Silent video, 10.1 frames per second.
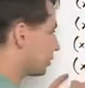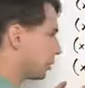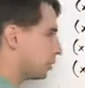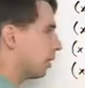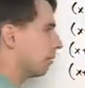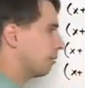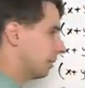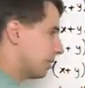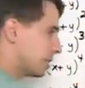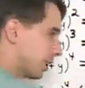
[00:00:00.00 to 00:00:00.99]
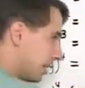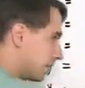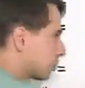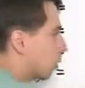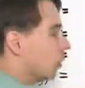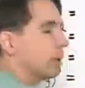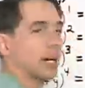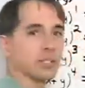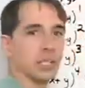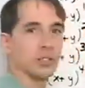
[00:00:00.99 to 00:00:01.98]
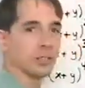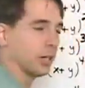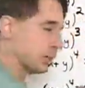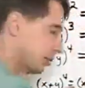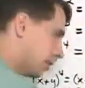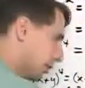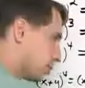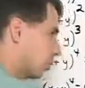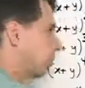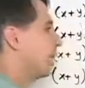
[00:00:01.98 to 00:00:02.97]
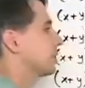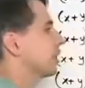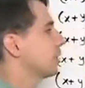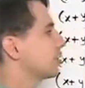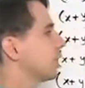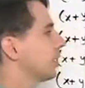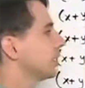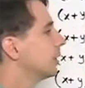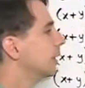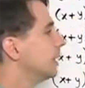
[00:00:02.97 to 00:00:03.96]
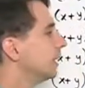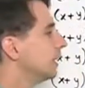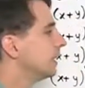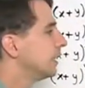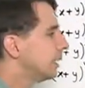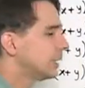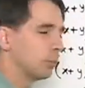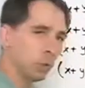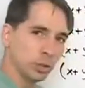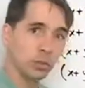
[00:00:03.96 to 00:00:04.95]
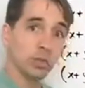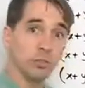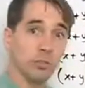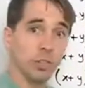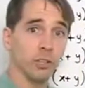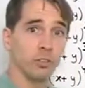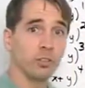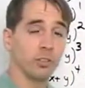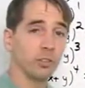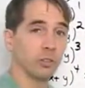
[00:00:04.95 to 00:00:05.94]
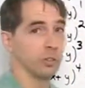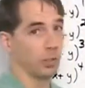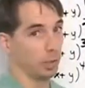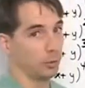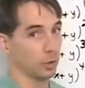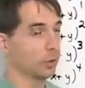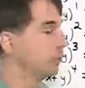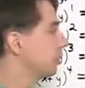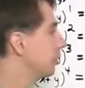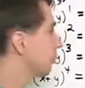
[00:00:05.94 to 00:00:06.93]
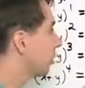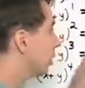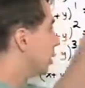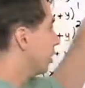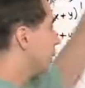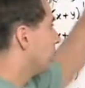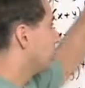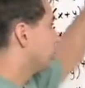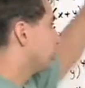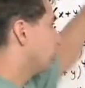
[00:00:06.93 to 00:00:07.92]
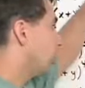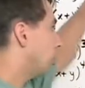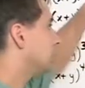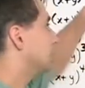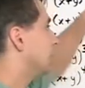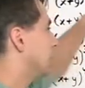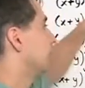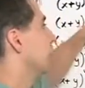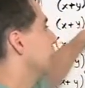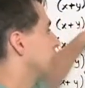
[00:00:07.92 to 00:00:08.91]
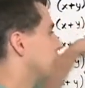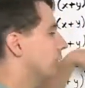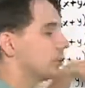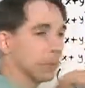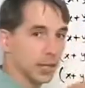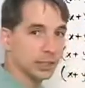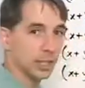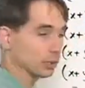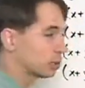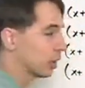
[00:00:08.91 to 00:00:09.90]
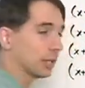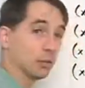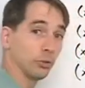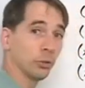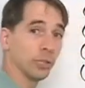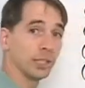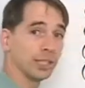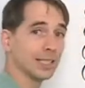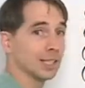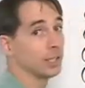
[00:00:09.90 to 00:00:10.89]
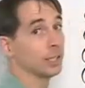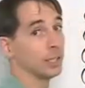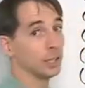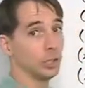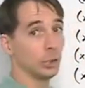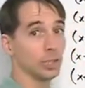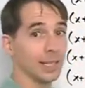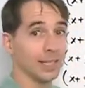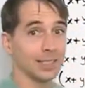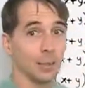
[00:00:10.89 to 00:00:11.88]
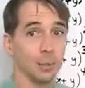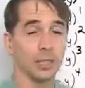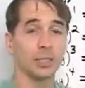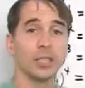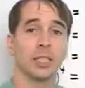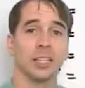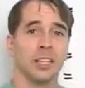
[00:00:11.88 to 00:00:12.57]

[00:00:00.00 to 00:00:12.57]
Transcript: X plus y to the fifth is the next row of Pascal's triangle, the next row of Pascal's triangle. And once you're convinced, if you're convinced, that you'll always be getting rows of Pascal's triangle doing this, you know what the next step is.